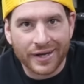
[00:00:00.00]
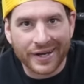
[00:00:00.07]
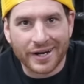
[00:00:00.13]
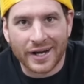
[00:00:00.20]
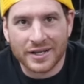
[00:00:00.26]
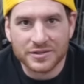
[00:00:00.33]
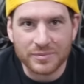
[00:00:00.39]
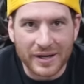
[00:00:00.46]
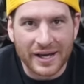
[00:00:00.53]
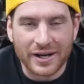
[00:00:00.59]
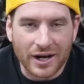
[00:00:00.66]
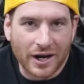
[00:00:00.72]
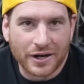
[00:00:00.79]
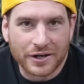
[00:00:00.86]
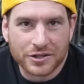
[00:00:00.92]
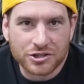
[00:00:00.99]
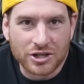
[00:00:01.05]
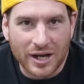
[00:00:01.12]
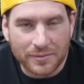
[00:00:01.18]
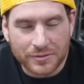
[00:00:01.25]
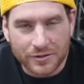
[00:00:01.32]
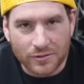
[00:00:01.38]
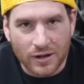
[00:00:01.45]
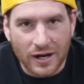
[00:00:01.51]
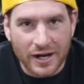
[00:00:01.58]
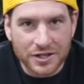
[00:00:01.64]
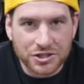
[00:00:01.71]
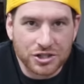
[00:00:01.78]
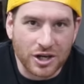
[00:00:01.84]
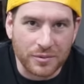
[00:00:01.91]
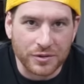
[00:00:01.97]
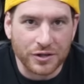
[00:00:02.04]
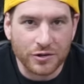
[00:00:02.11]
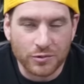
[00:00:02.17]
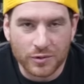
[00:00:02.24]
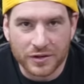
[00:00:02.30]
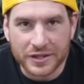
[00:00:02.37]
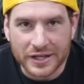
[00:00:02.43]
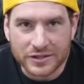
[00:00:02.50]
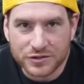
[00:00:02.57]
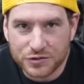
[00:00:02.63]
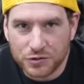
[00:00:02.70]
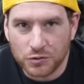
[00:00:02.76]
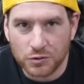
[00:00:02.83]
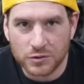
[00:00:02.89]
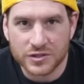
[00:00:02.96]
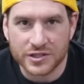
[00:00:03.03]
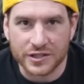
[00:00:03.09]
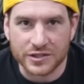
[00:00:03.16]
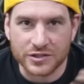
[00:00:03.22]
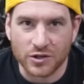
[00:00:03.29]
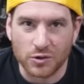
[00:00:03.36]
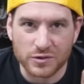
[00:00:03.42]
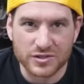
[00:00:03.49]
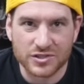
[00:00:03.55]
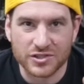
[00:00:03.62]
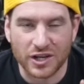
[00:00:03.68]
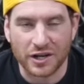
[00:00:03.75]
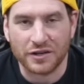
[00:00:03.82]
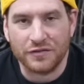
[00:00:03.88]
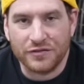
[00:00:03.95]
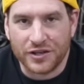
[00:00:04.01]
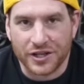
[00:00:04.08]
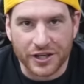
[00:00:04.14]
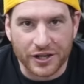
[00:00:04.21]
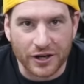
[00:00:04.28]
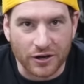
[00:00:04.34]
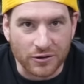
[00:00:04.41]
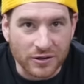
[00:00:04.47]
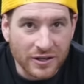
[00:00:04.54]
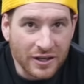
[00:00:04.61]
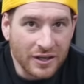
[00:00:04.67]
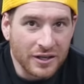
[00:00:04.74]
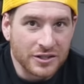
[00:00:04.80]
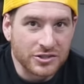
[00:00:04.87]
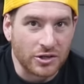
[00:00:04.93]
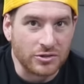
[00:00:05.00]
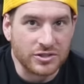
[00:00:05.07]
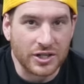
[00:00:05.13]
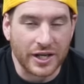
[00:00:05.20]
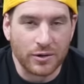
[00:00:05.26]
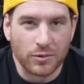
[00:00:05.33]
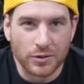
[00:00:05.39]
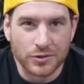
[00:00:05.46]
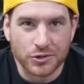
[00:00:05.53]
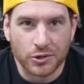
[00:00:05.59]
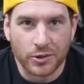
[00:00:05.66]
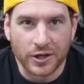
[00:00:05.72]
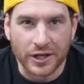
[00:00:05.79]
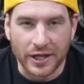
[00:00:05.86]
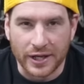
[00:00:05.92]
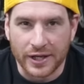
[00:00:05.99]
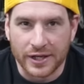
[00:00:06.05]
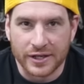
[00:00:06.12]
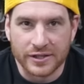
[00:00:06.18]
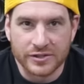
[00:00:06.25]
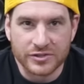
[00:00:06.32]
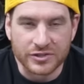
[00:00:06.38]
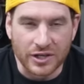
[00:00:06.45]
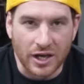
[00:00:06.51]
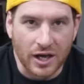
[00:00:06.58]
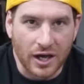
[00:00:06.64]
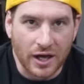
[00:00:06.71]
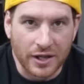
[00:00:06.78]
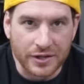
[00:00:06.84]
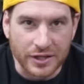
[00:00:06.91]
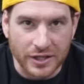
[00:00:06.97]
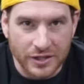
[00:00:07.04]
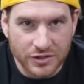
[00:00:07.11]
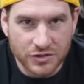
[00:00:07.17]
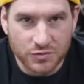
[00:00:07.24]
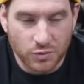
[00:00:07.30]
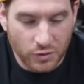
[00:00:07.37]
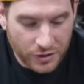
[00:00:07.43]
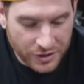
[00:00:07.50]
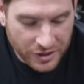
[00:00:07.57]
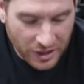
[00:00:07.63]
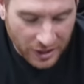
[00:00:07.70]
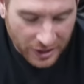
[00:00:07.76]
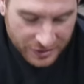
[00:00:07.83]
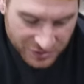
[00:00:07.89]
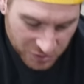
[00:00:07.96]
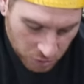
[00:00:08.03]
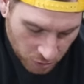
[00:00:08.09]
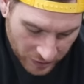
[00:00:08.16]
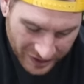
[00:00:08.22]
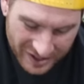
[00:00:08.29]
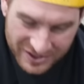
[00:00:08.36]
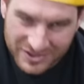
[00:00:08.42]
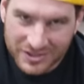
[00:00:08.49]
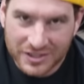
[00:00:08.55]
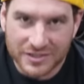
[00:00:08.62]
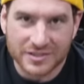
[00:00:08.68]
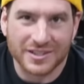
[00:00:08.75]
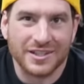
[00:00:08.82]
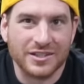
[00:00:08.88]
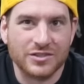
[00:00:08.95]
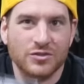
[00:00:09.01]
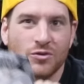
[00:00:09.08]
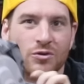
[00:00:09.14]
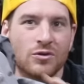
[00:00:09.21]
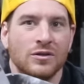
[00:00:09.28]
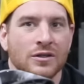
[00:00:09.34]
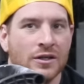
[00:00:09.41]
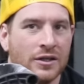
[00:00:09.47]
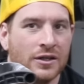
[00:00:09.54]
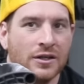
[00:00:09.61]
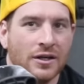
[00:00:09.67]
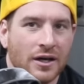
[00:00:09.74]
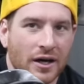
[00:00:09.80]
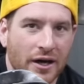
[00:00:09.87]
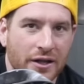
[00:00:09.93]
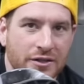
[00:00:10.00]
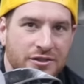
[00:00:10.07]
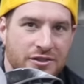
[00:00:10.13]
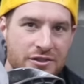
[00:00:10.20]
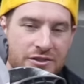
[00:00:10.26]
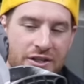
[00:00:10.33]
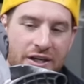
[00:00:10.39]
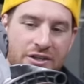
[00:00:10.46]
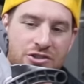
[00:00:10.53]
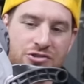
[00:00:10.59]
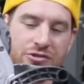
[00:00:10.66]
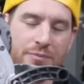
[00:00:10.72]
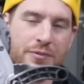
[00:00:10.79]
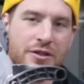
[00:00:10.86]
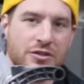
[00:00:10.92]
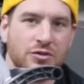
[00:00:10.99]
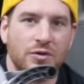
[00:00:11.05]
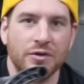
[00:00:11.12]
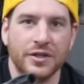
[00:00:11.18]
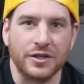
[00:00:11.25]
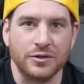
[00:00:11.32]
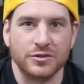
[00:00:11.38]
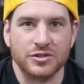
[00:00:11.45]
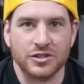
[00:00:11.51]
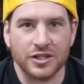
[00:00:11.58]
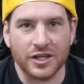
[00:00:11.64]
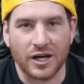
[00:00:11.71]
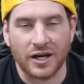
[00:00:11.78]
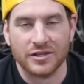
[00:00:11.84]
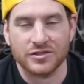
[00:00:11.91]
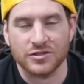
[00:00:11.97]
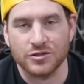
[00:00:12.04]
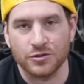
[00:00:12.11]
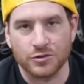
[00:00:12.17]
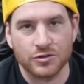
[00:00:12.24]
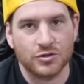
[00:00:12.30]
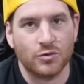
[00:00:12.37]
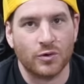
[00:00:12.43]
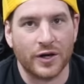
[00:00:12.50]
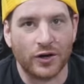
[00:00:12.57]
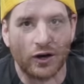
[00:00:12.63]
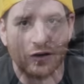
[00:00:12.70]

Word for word: Hey guys, Matt Iron Trap Garage coming to you with a tools that don't suck video. So today what we're doing is uh, the Eastwood Contour SCT tool. Uh, this is a stripping tool that you see us use quite